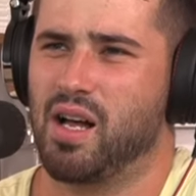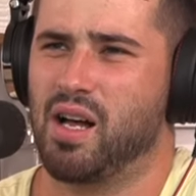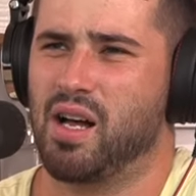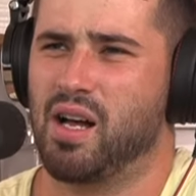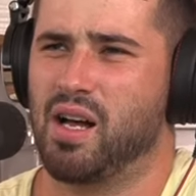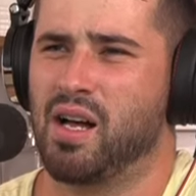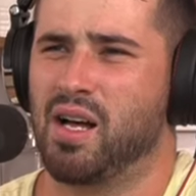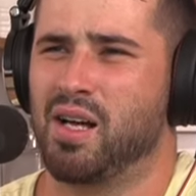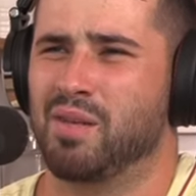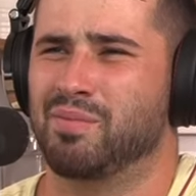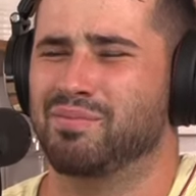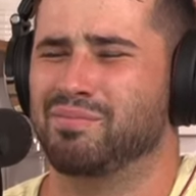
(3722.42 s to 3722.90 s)

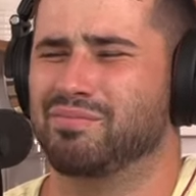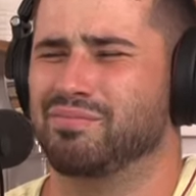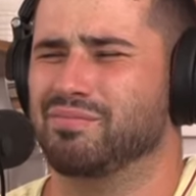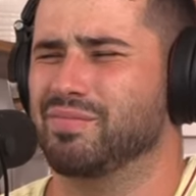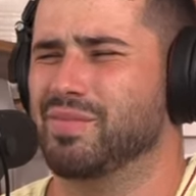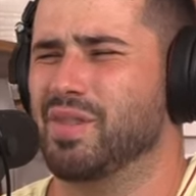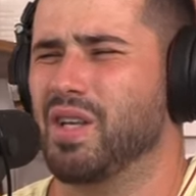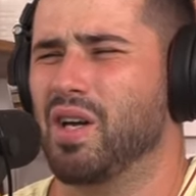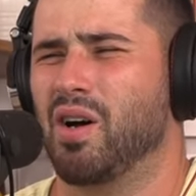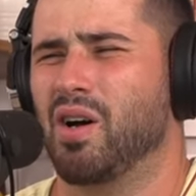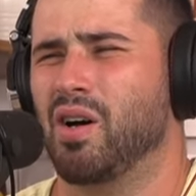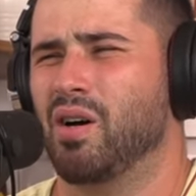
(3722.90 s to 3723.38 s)
Um,
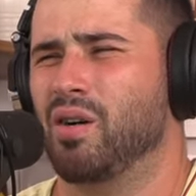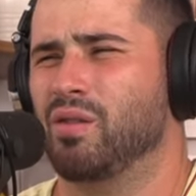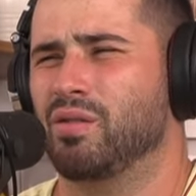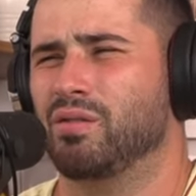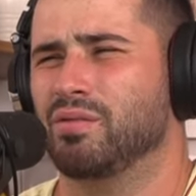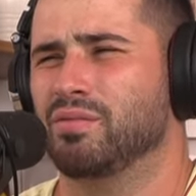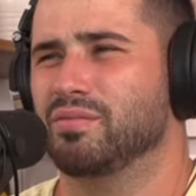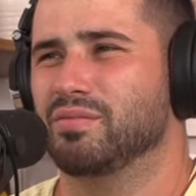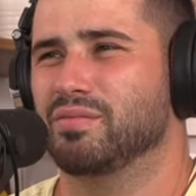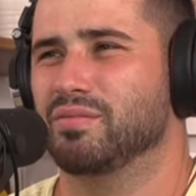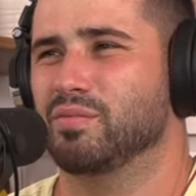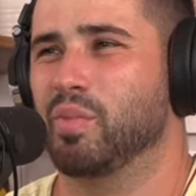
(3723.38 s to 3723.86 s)

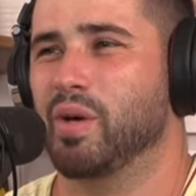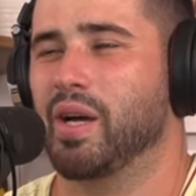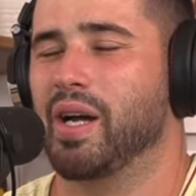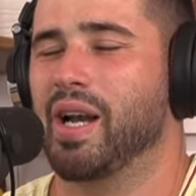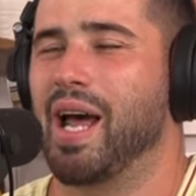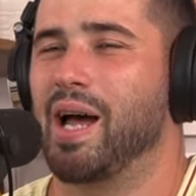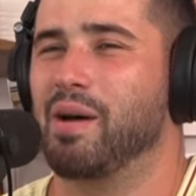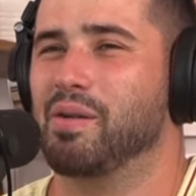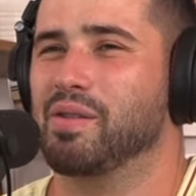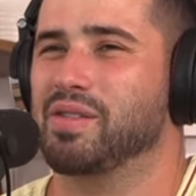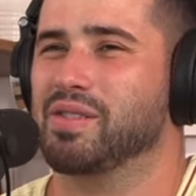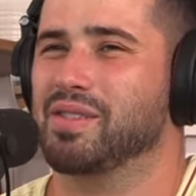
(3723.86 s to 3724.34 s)
no, but
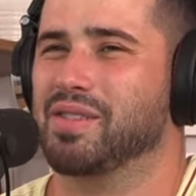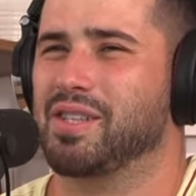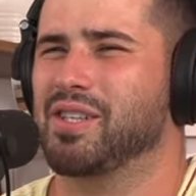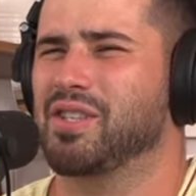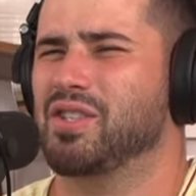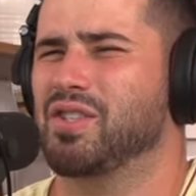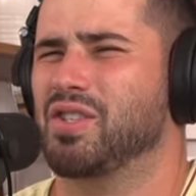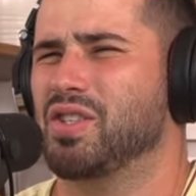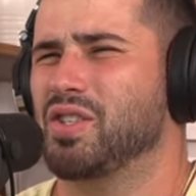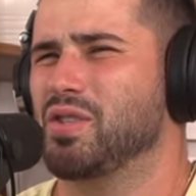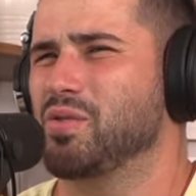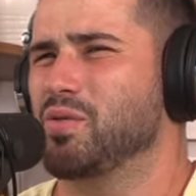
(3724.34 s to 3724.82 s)
I was
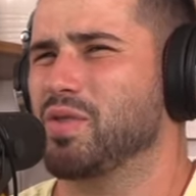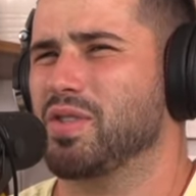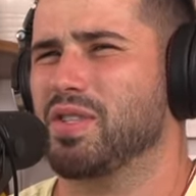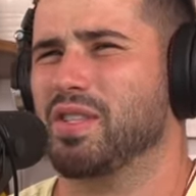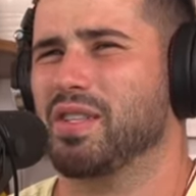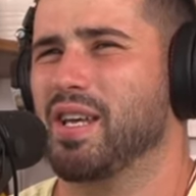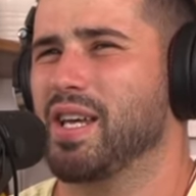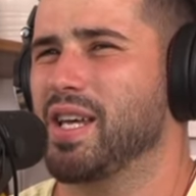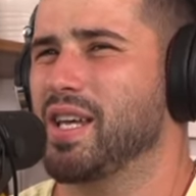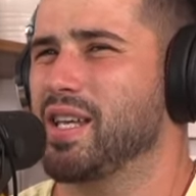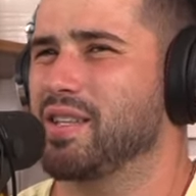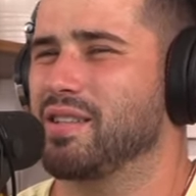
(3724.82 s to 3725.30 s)
because she was
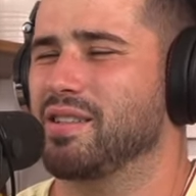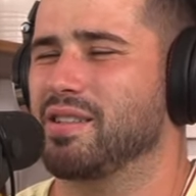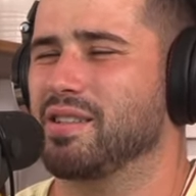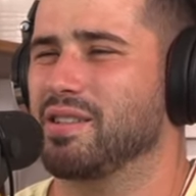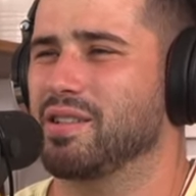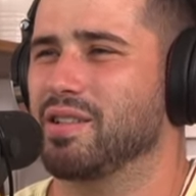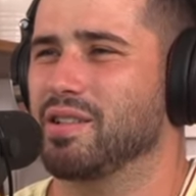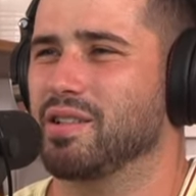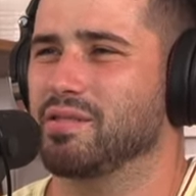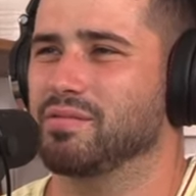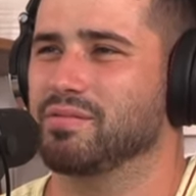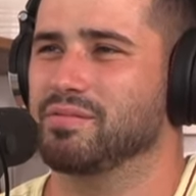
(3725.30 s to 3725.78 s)
like, you
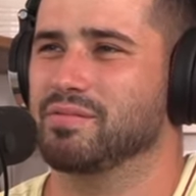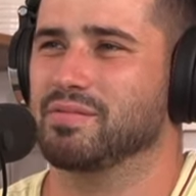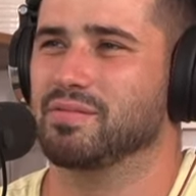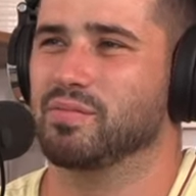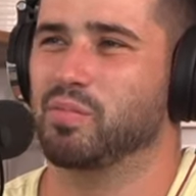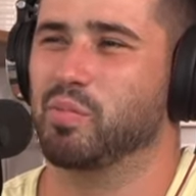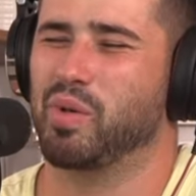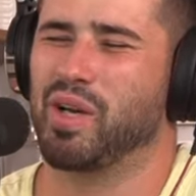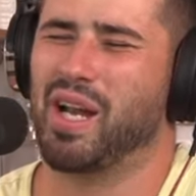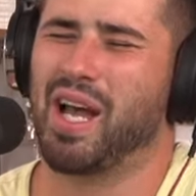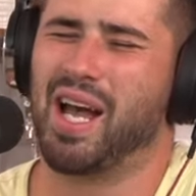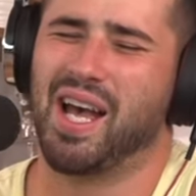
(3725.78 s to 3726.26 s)
know,
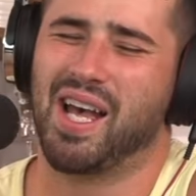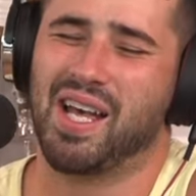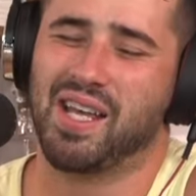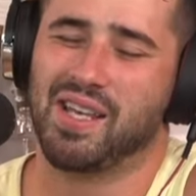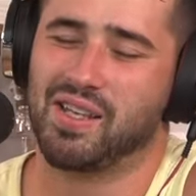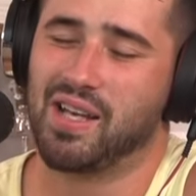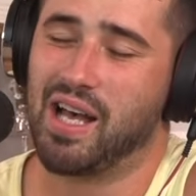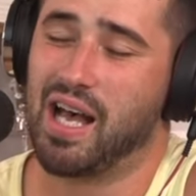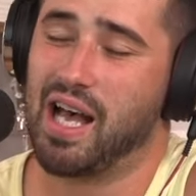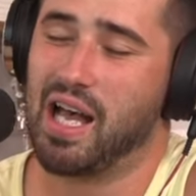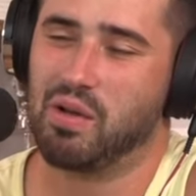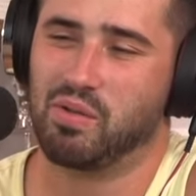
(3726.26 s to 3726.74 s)
but
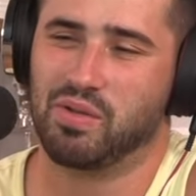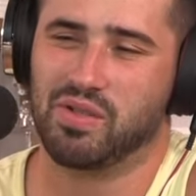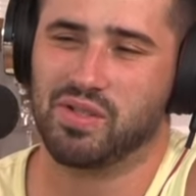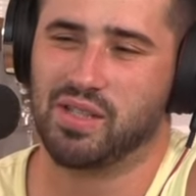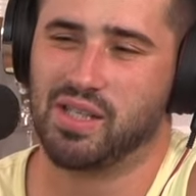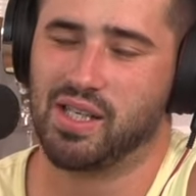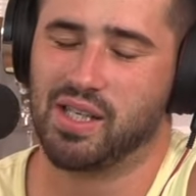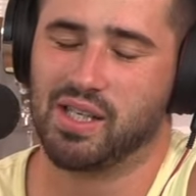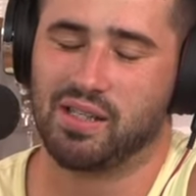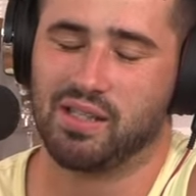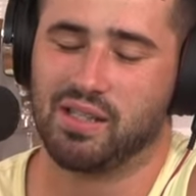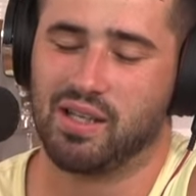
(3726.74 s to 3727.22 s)
I I was
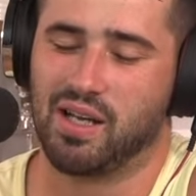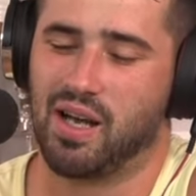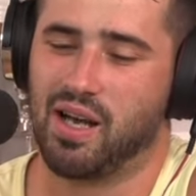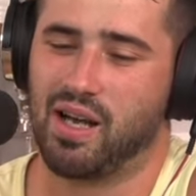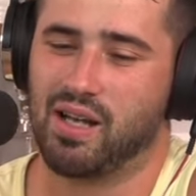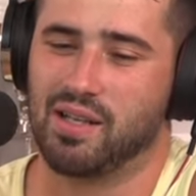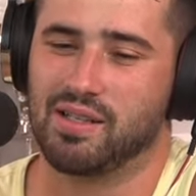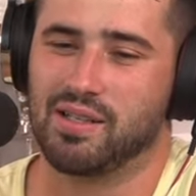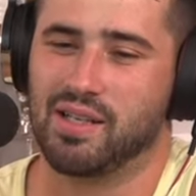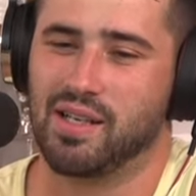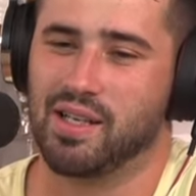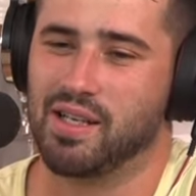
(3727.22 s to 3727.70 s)
like,
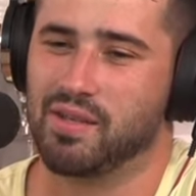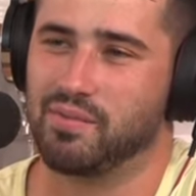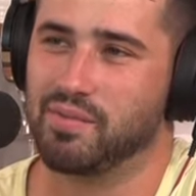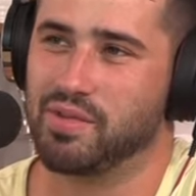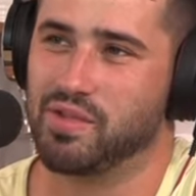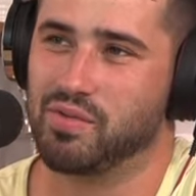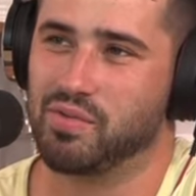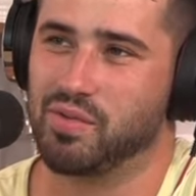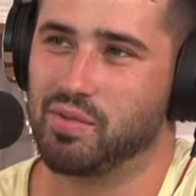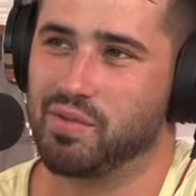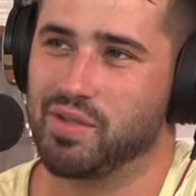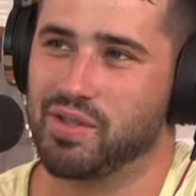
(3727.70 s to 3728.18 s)
god damn,
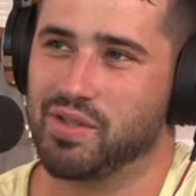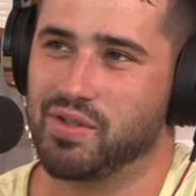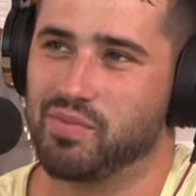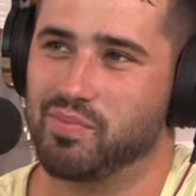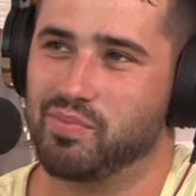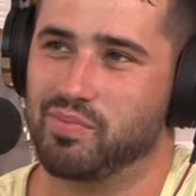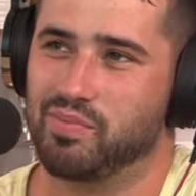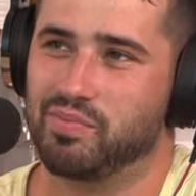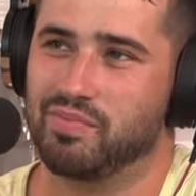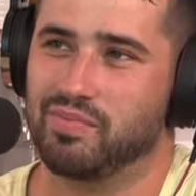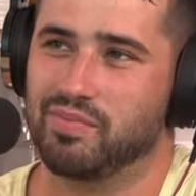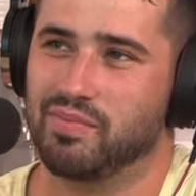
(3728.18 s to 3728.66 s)
this woman is
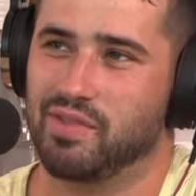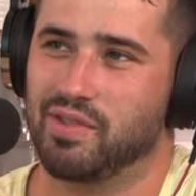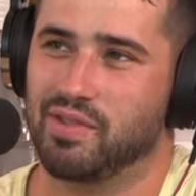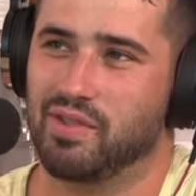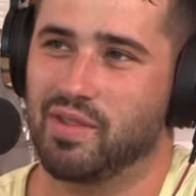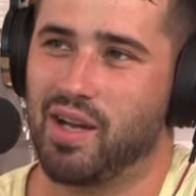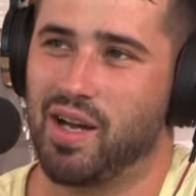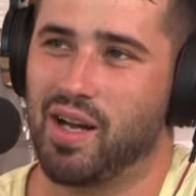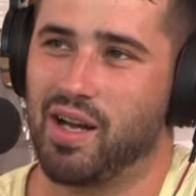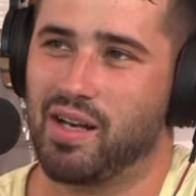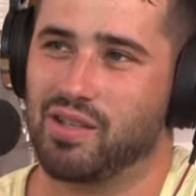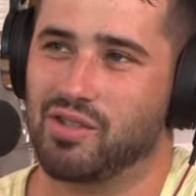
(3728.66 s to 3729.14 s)

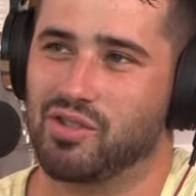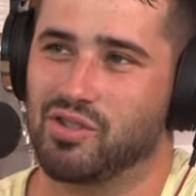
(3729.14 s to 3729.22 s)
hot. What